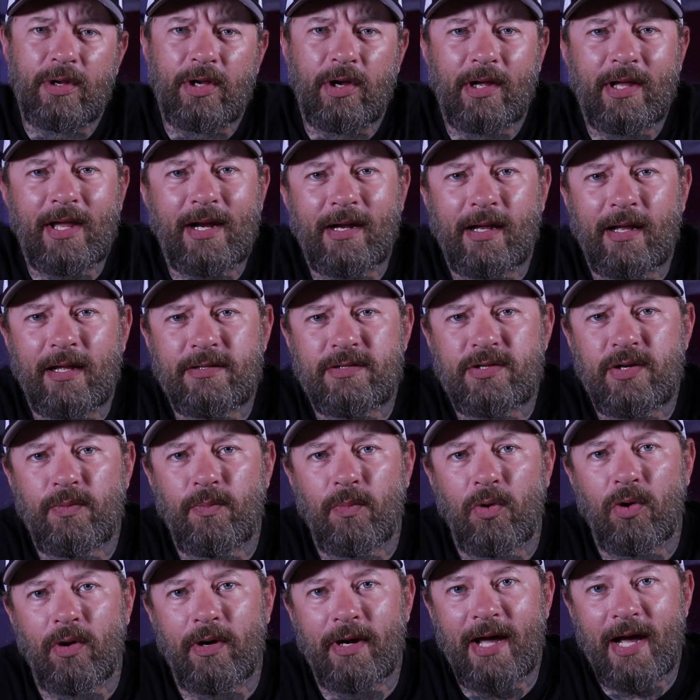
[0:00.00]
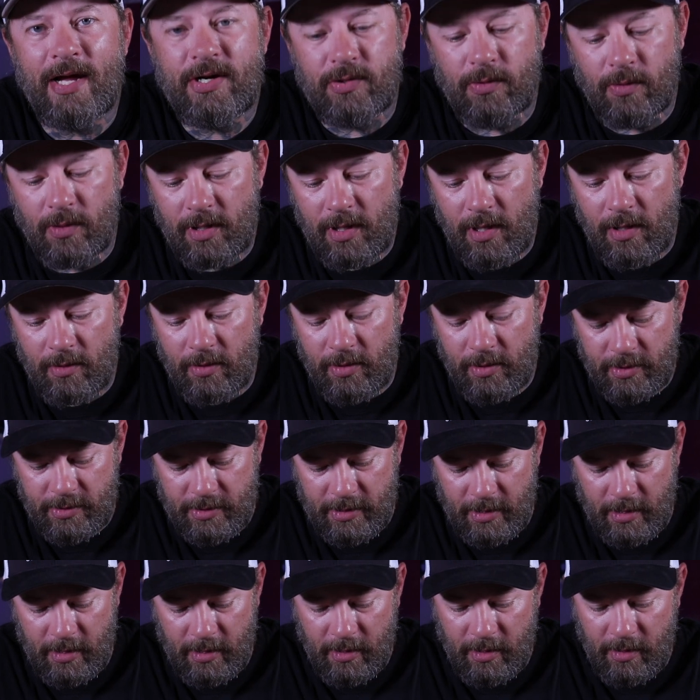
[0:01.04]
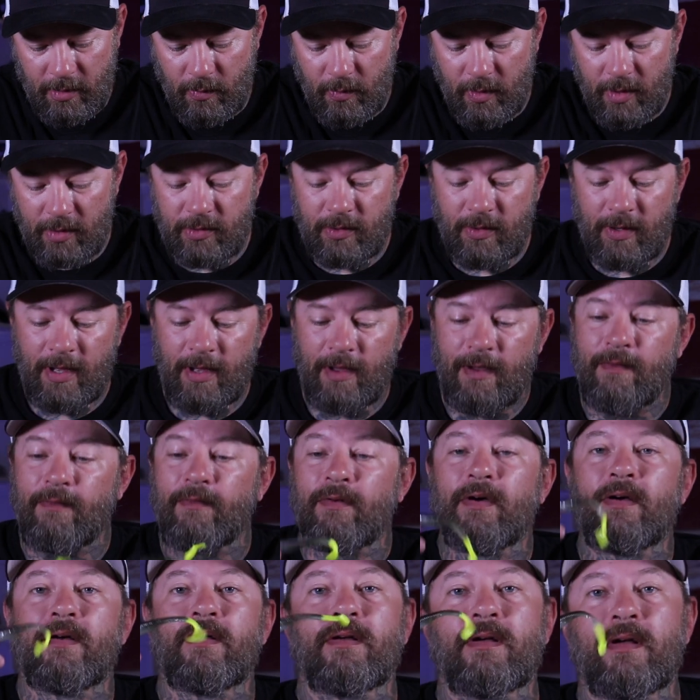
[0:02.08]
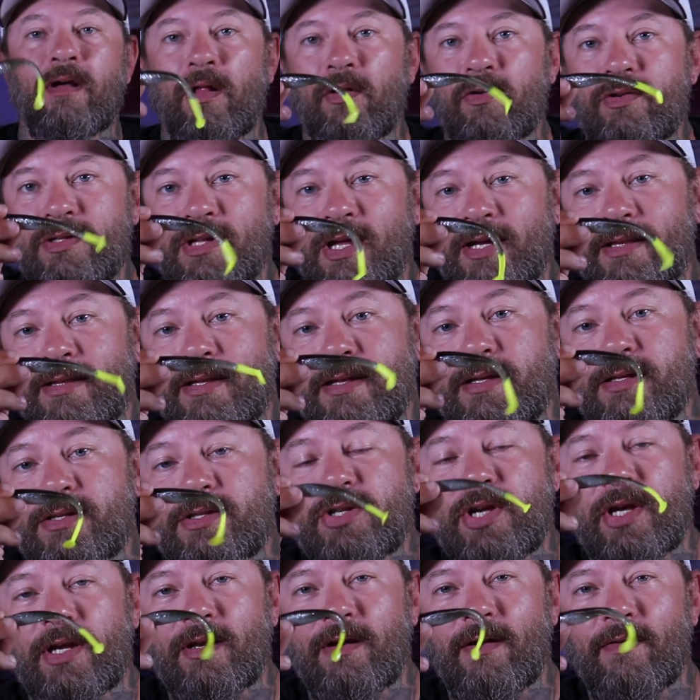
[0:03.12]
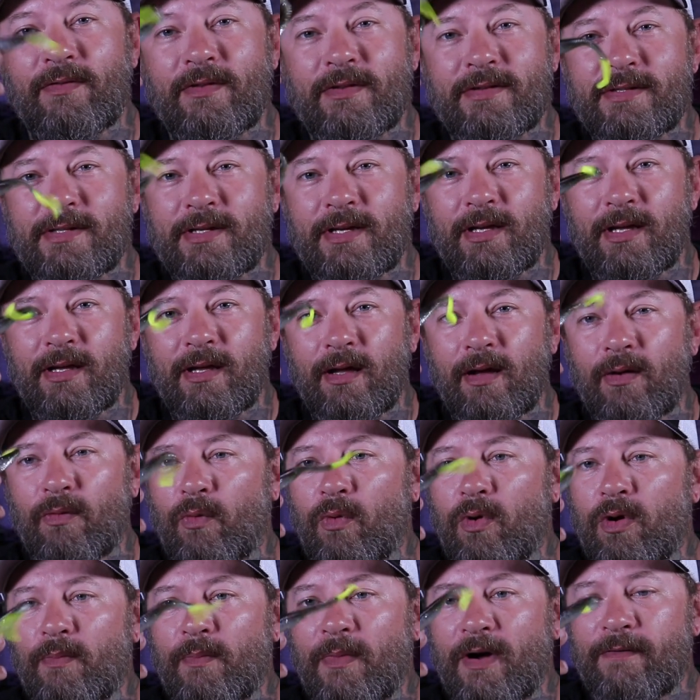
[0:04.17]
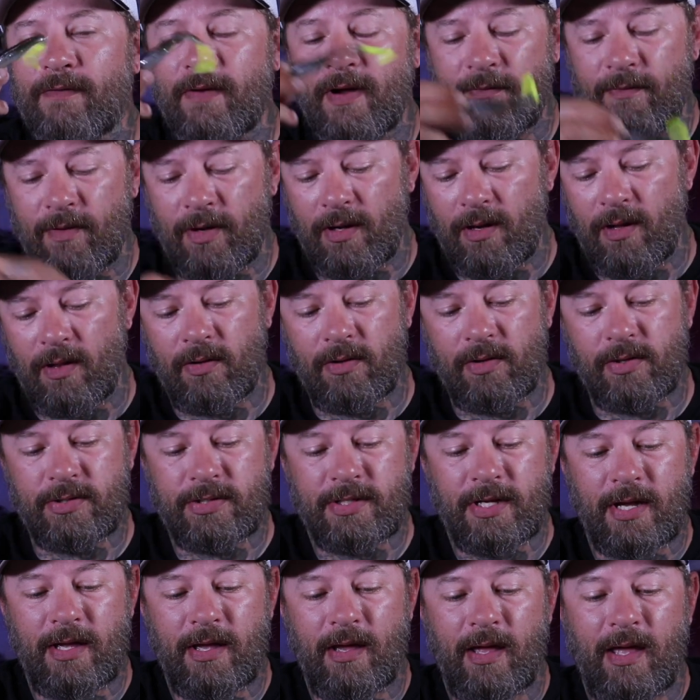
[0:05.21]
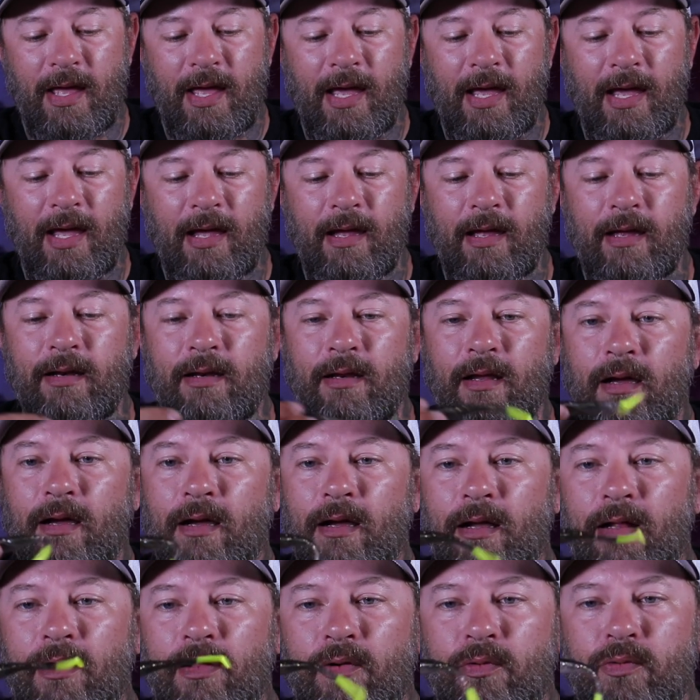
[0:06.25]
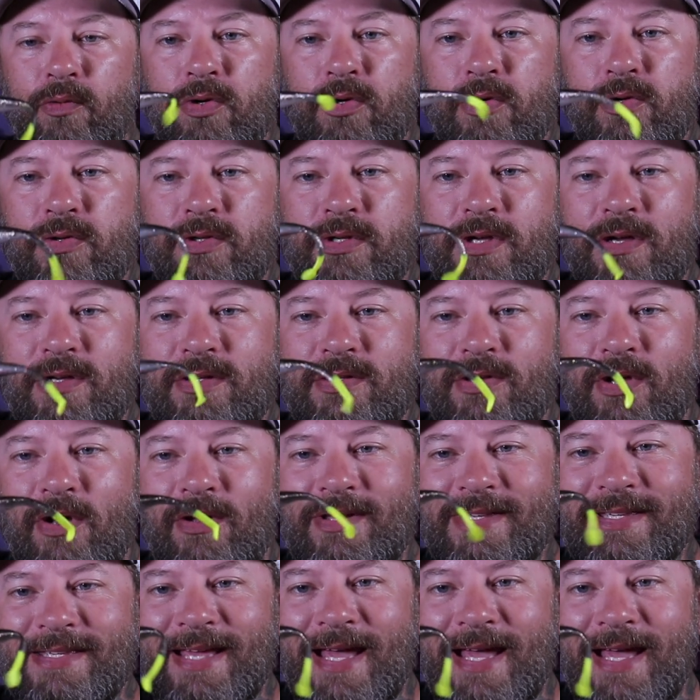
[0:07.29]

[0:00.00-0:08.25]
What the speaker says: when you're getting into more natural colors, well, you have colors like this, Chicken of the Sea, one of my favorite colors, and LaRue's Salt